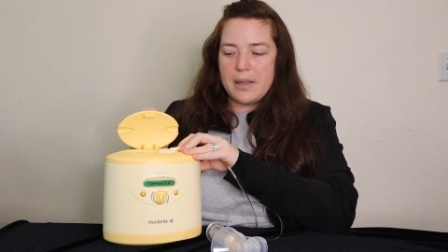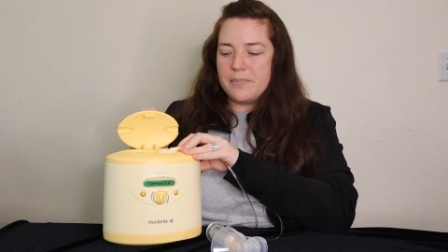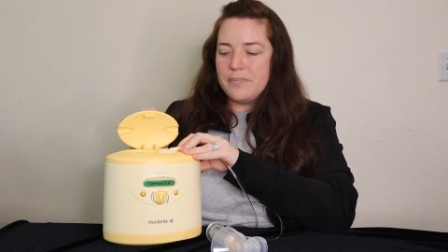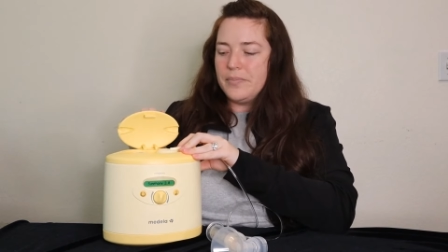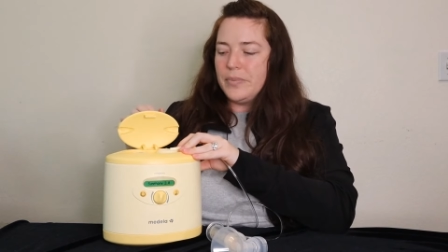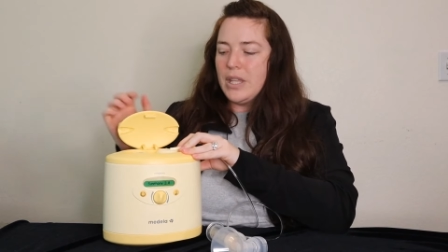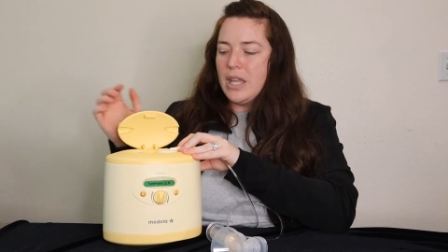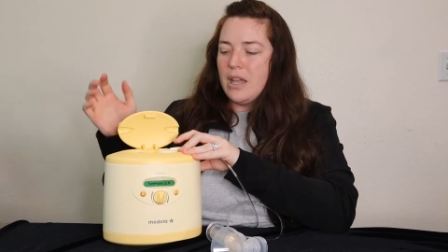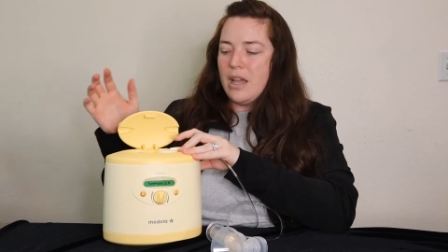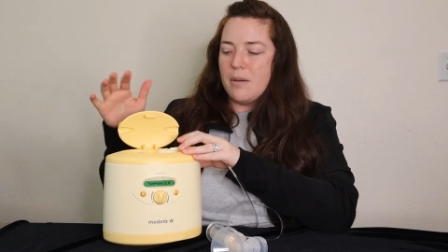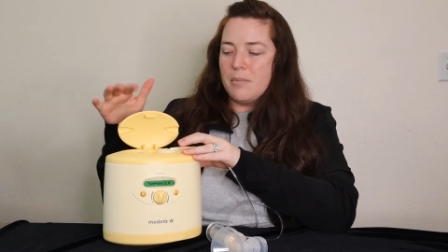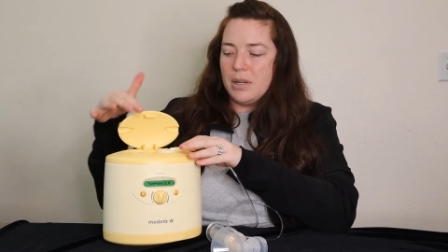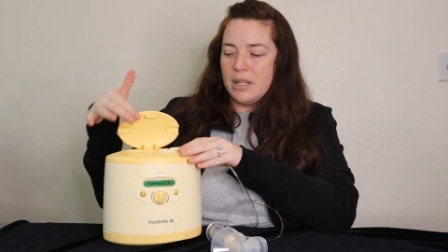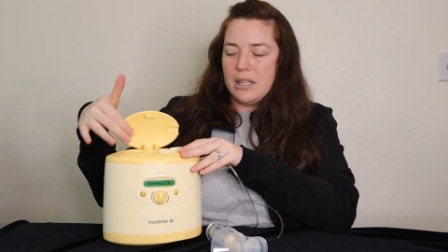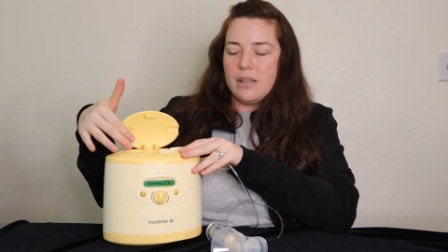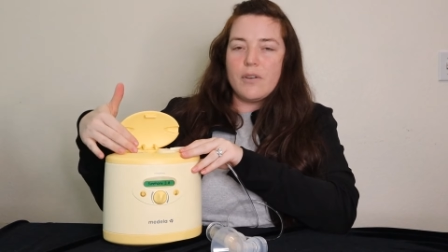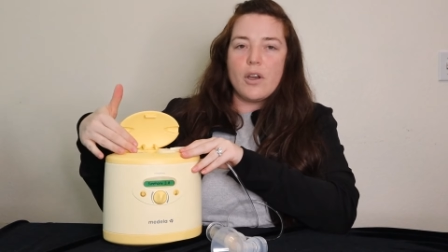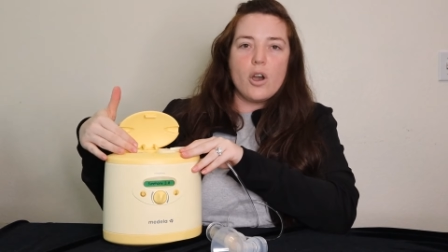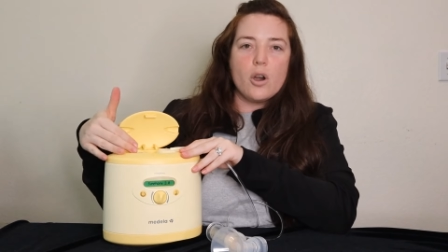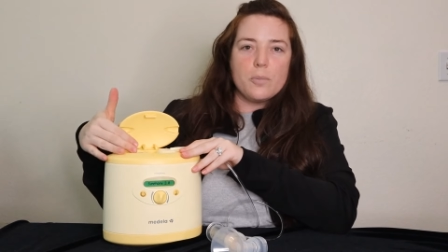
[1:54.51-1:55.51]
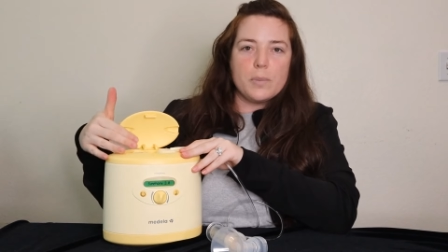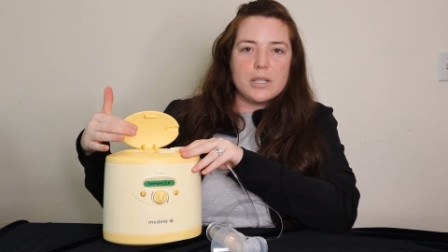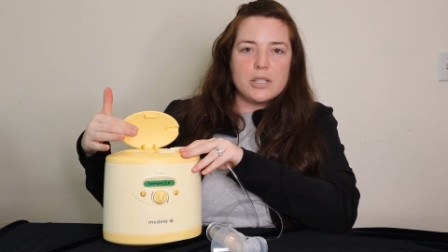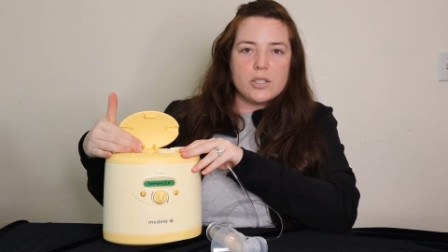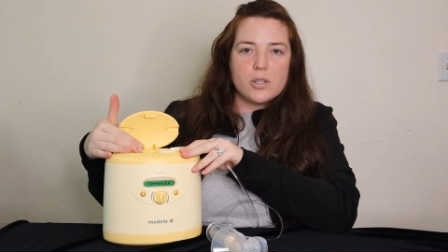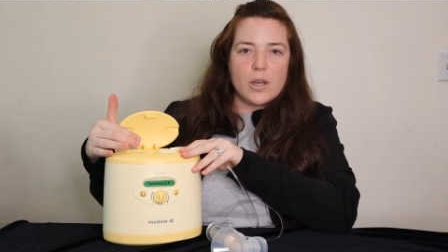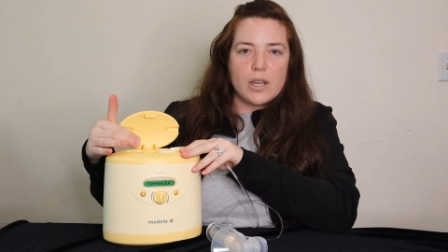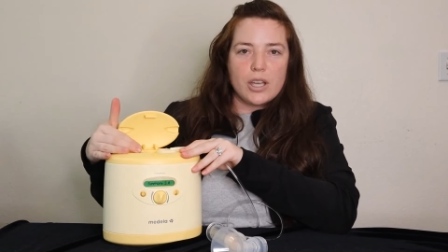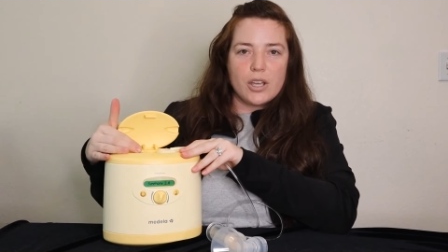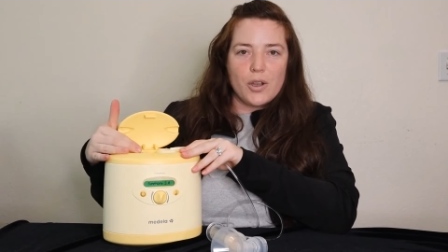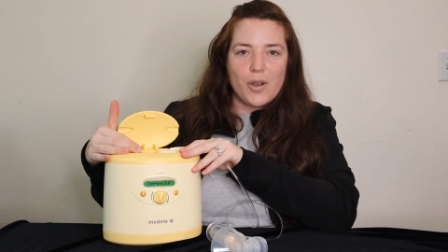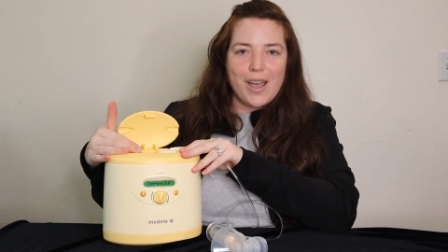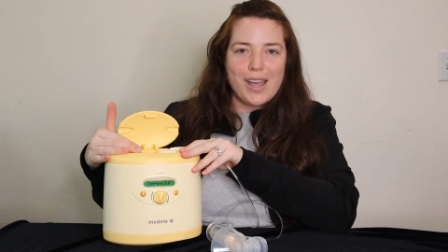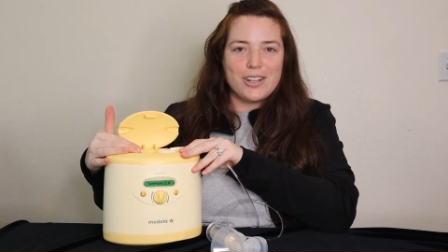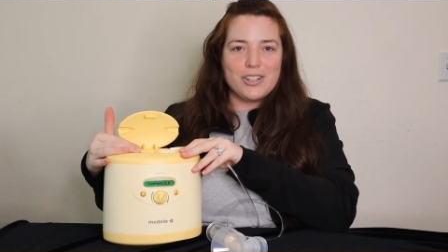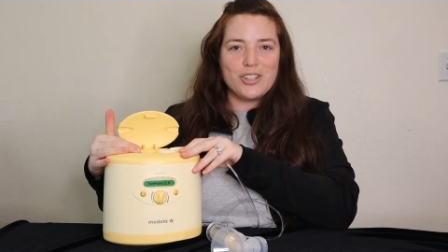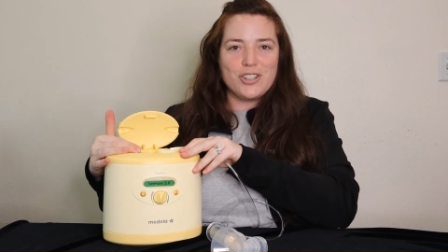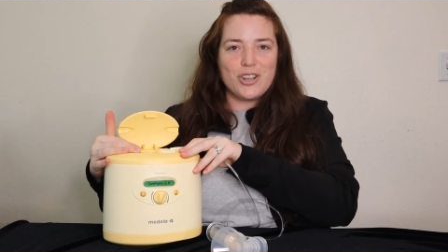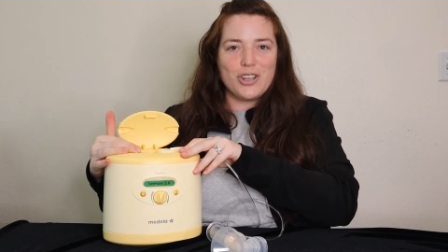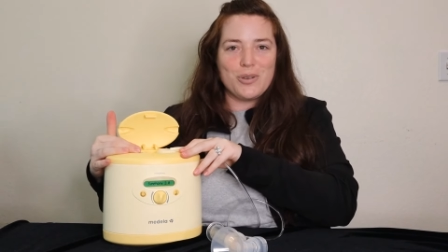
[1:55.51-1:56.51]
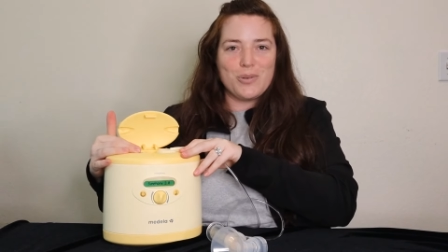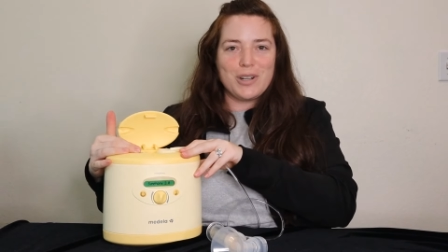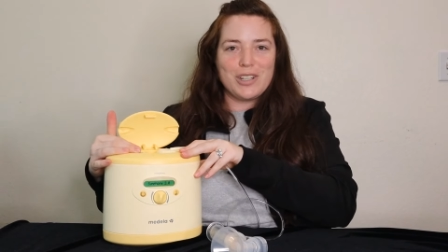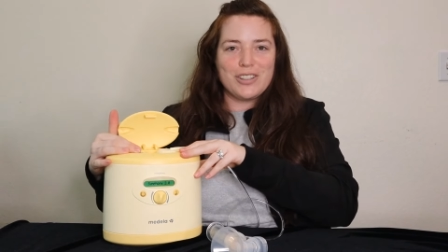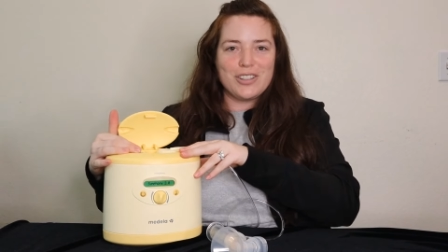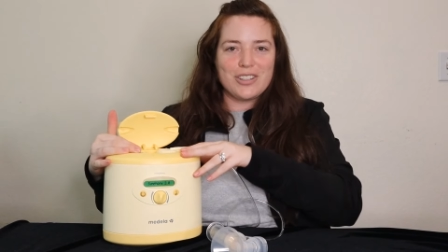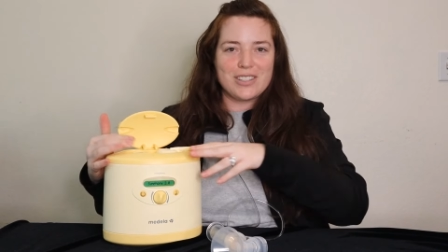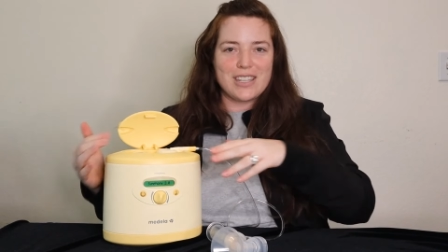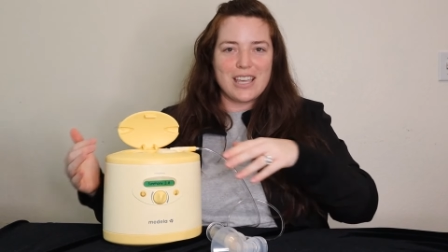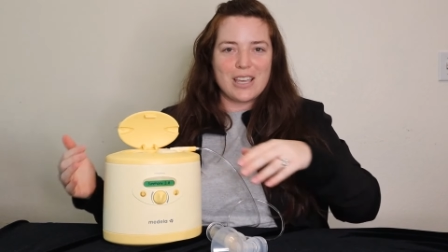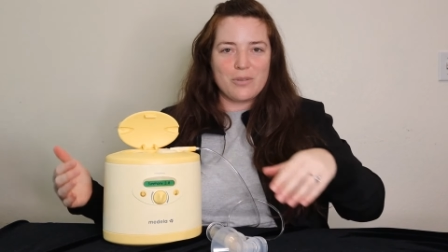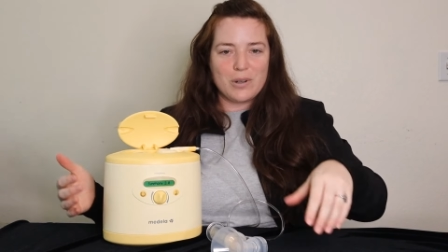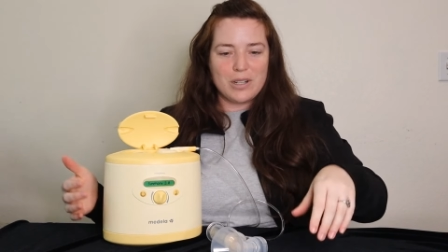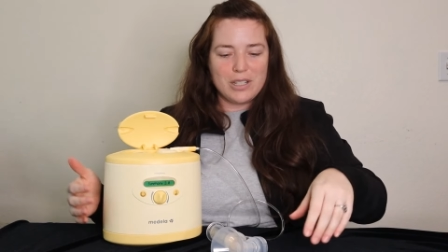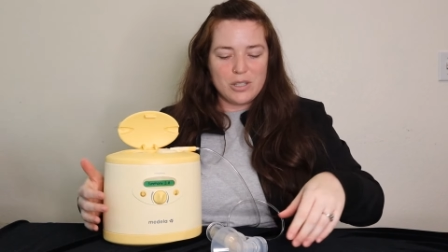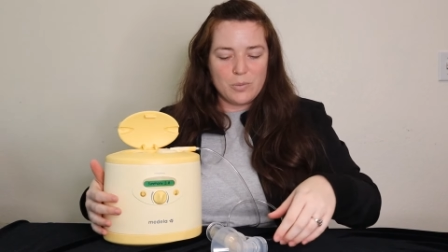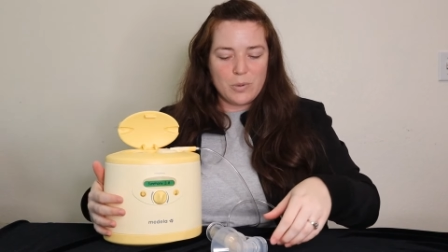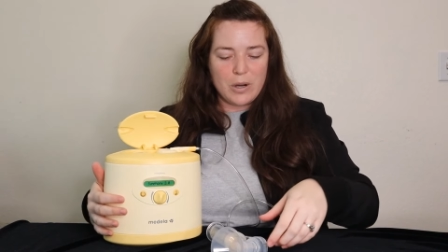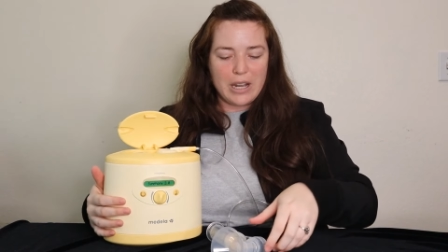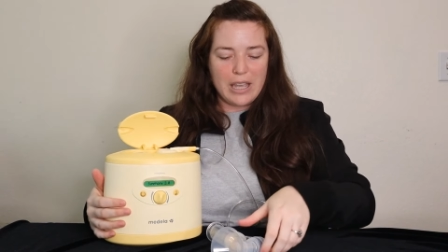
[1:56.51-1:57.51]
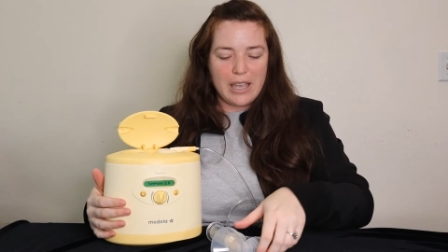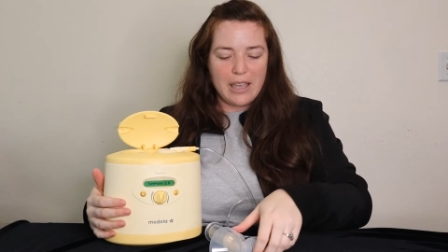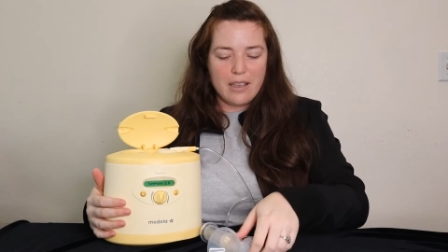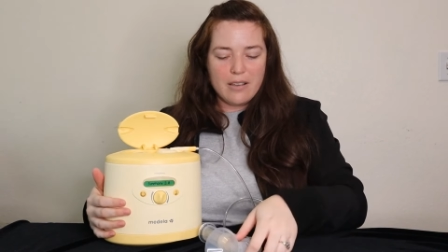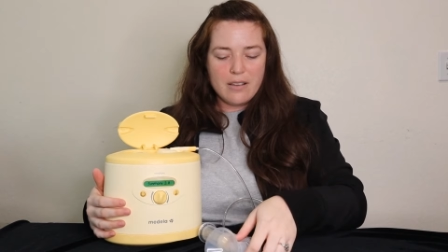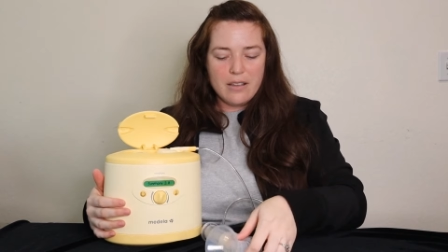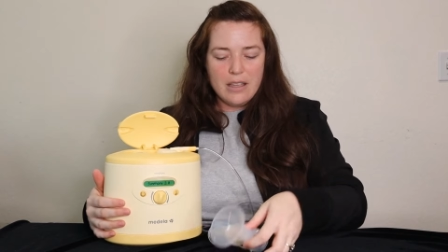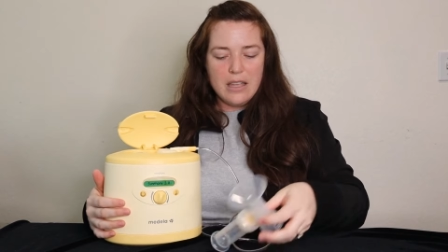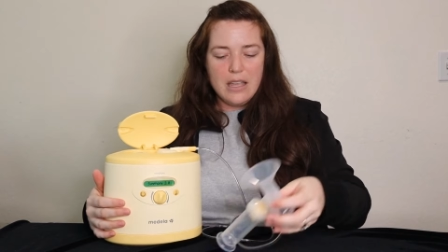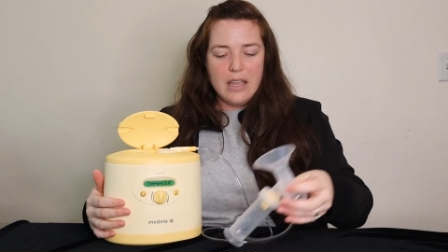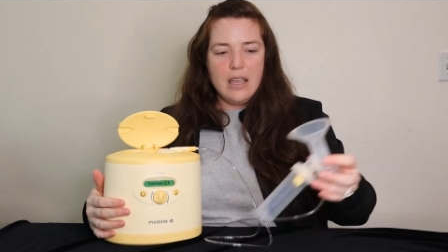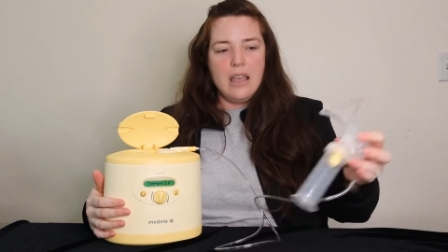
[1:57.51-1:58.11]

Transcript: I'm going to leave it open so I can go ahead and show you what it looks like when it's working.